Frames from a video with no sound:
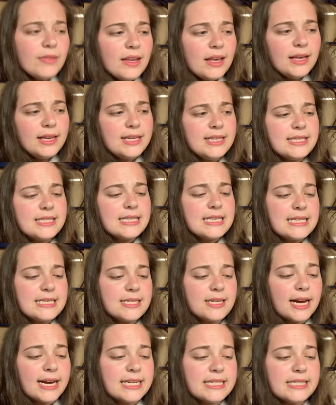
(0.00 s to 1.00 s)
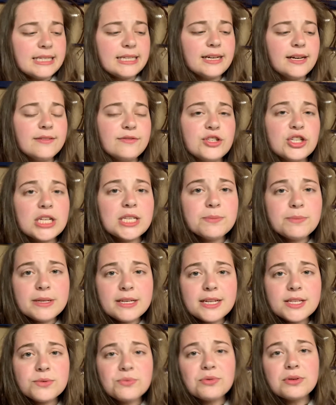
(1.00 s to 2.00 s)
is this idea of just
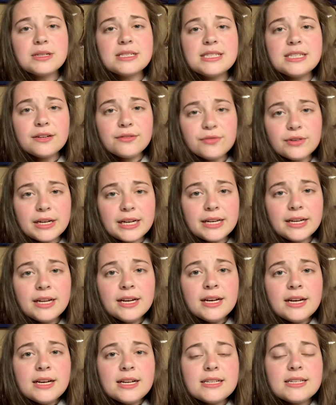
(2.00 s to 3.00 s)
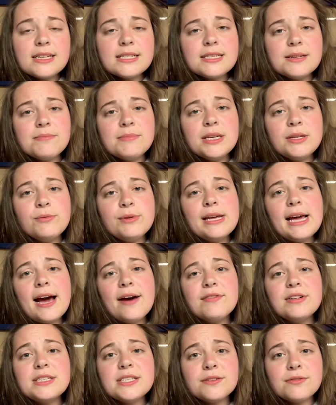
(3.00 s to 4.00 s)
because we're different doesn't mean we
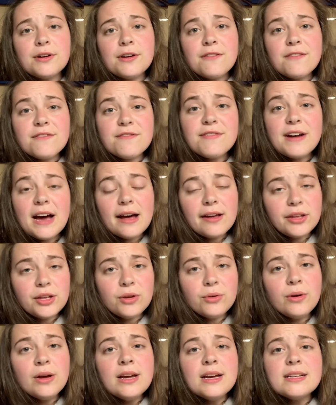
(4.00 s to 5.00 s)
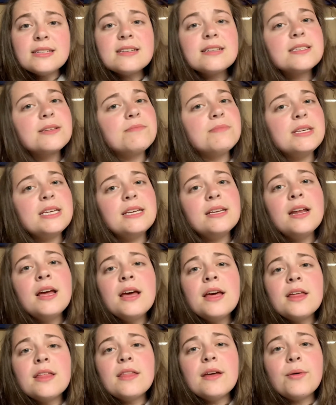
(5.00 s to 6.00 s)
have a different value, doesn't mean
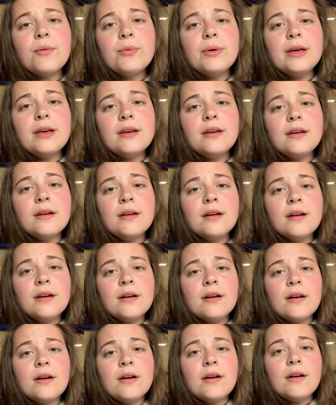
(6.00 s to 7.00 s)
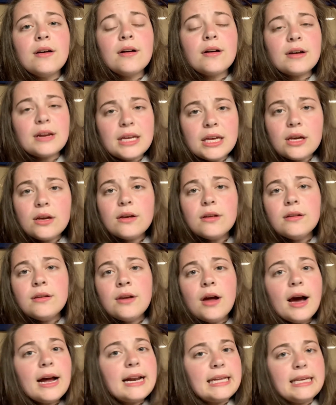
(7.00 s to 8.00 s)
that we are
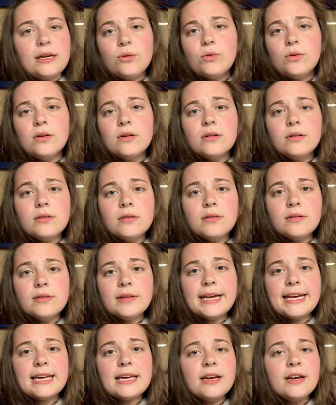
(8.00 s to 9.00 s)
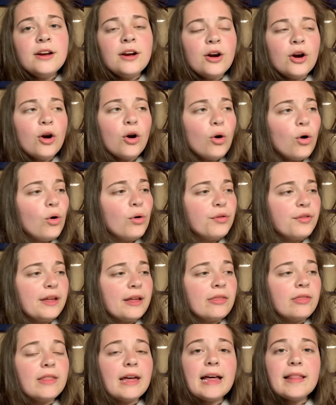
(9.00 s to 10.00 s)
not equal. Like, her whole
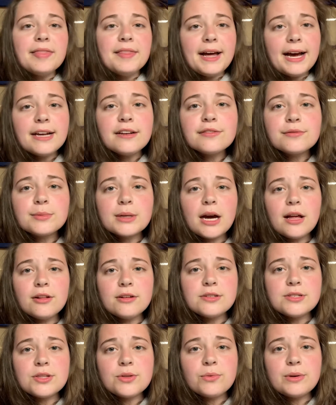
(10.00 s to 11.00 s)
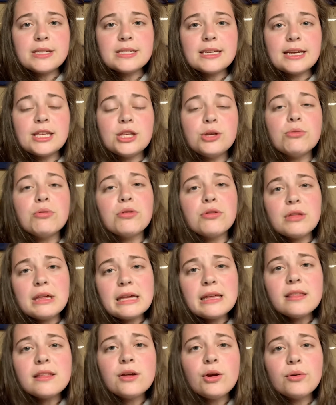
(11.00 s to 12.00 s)
thing, that line from Colors of the Wind is like, you
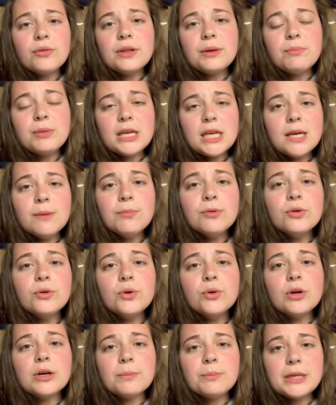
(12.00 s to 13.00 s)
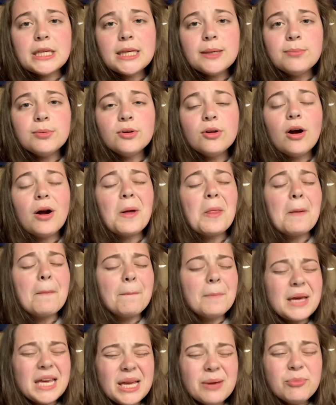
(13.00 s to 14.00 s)
think the only people who are the
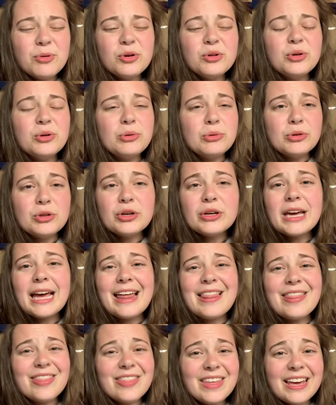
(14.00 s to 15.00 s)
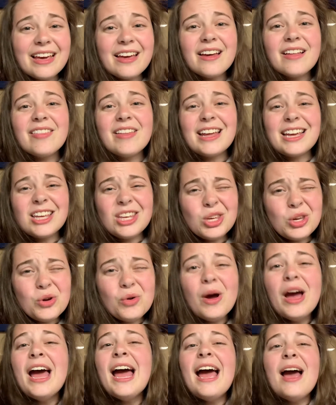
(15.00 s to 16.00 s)
people who look and think like
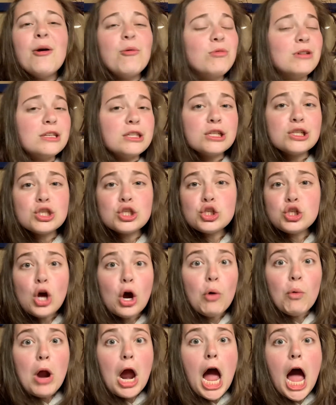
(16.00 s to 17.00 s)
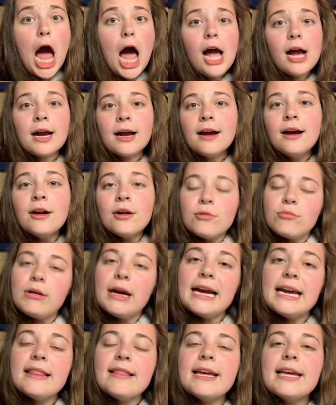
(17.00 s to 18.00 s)
you, which is so wrong,
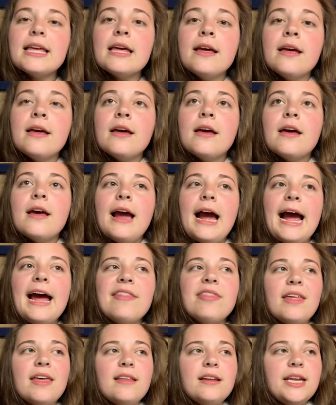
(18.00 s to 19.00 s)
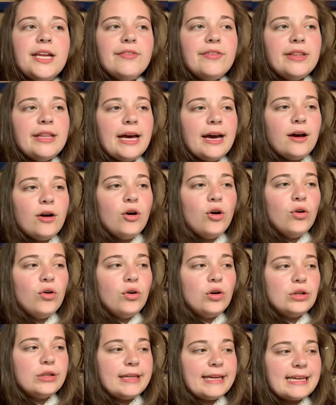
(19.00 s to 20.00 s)
right? Like, and then even that
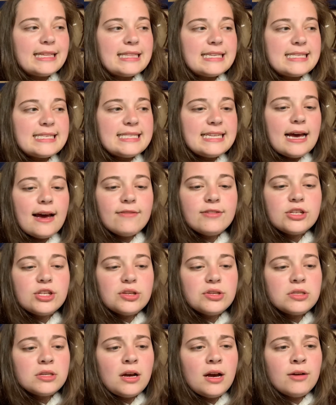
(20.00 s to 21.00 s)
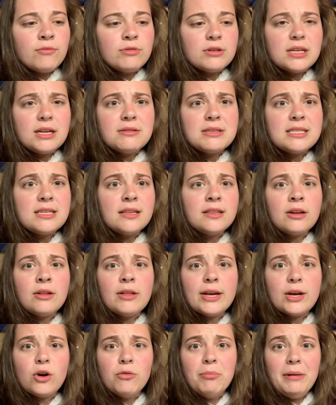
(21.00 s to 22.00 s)
whole, like, the Savages song, which I was sitting there
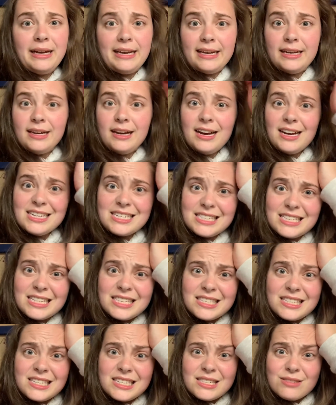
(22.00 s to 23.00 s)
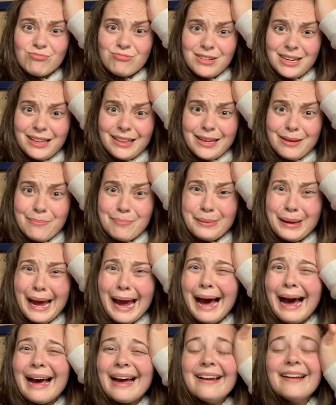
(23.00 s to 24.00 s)
like, oh my gosh, this is really
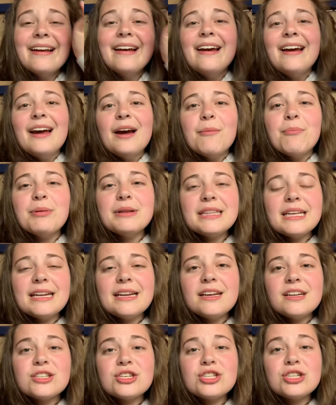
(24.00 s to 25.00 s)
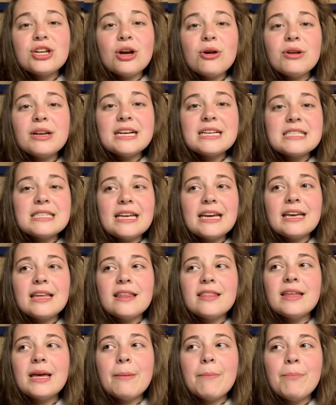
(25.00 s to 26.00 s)
bad. But then it showed us, like,
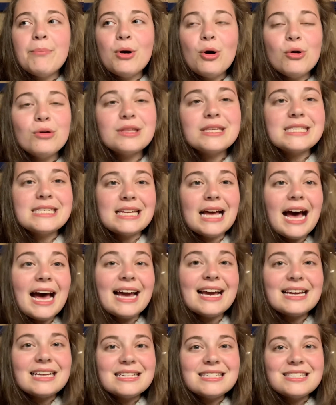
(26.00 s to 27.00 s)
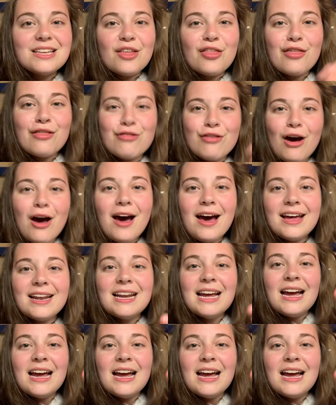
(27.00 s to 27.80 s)
that both sides thought